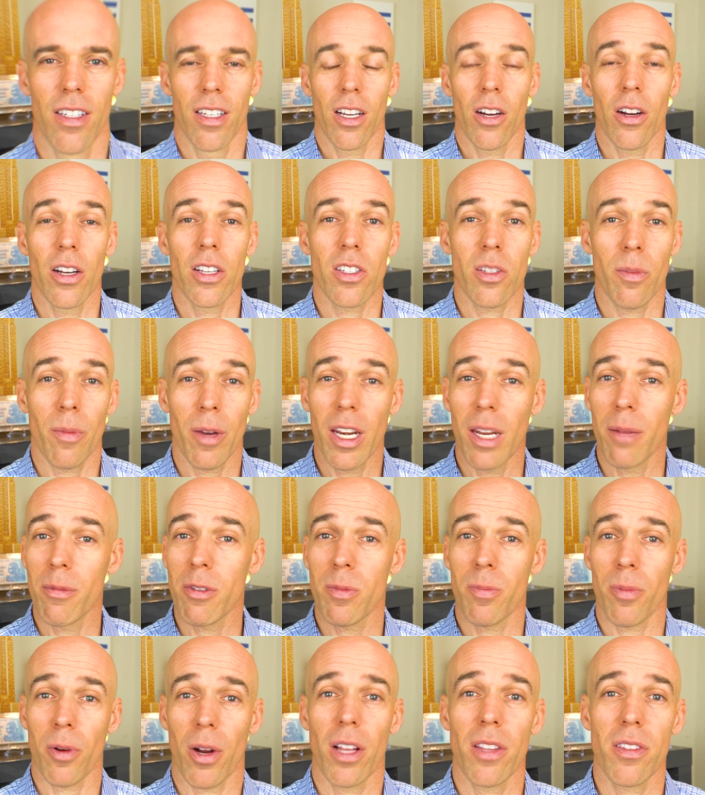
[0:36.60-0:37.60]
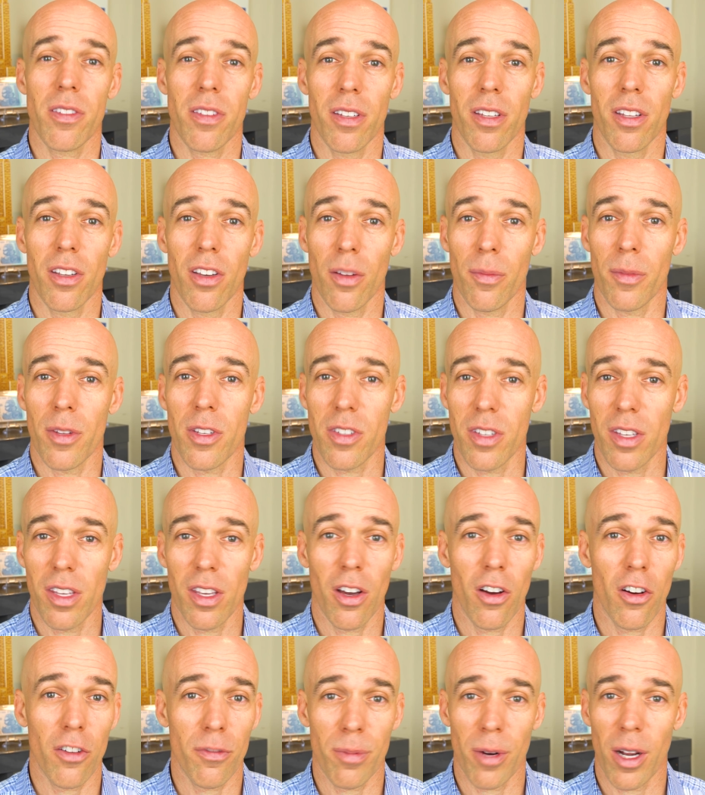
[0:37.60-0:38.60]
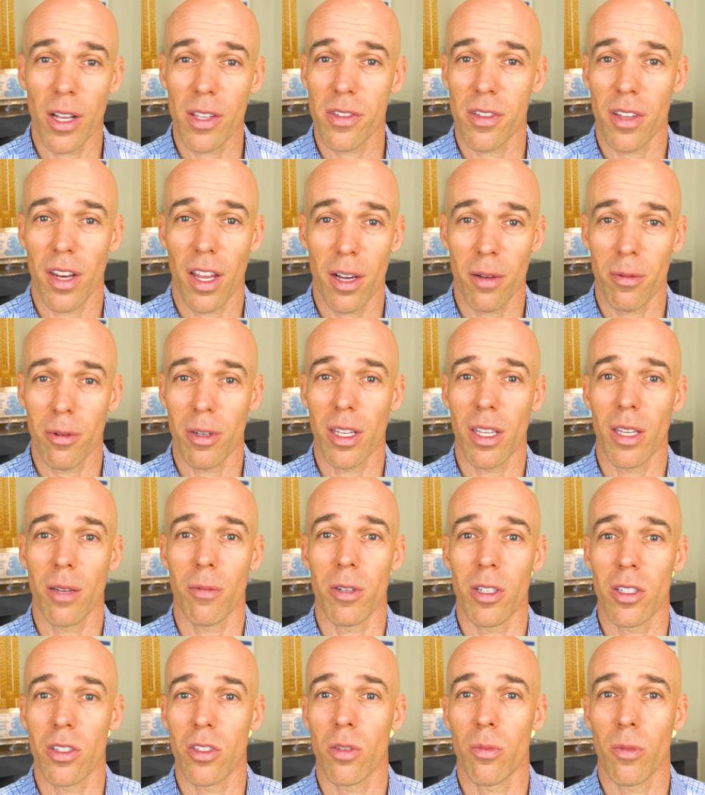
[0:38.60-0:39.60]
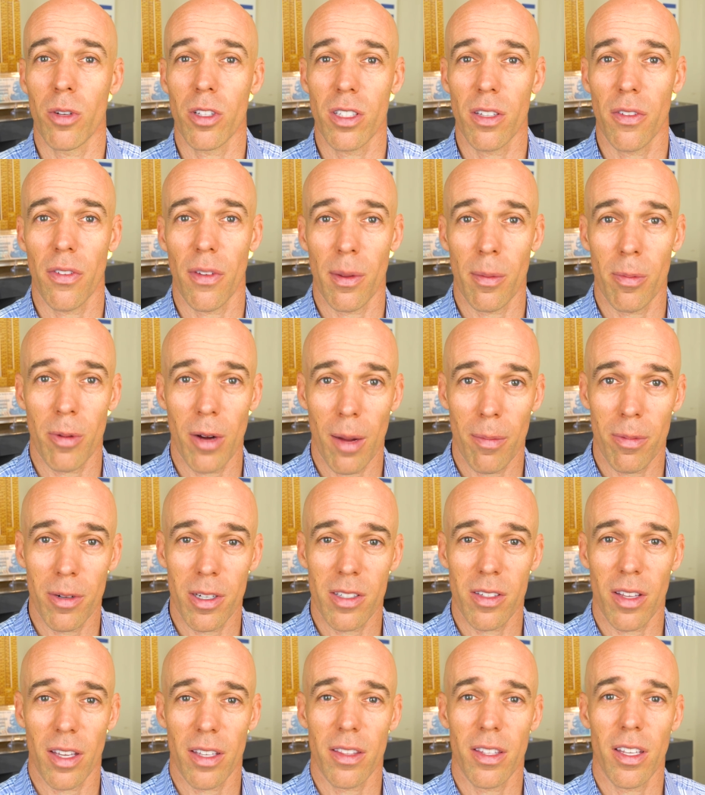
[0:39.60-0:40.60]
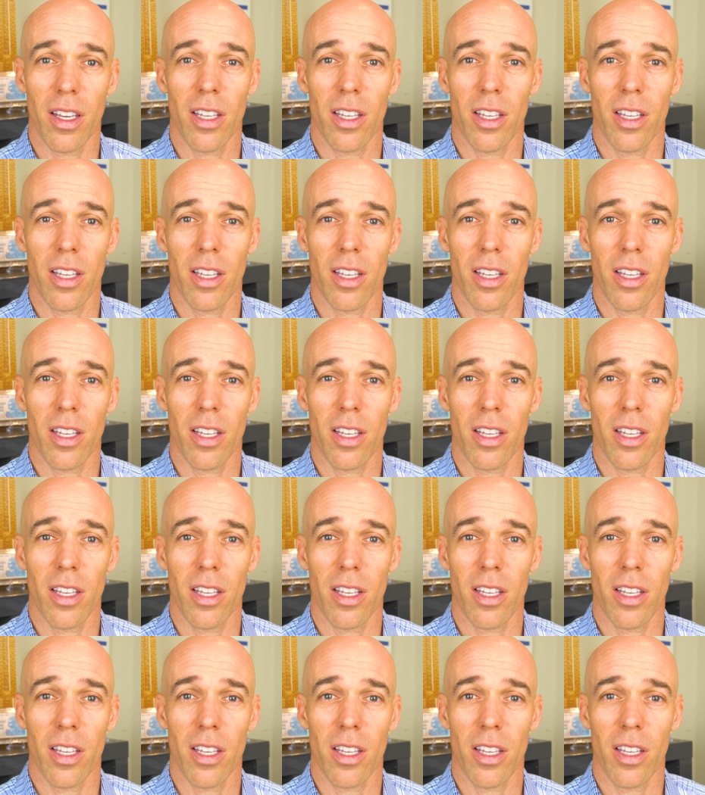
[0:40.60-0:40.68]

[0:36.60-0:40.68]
All right, so my name is Bronson Hill. I'm the CEO of Bronson Equity. We do multifamily properties like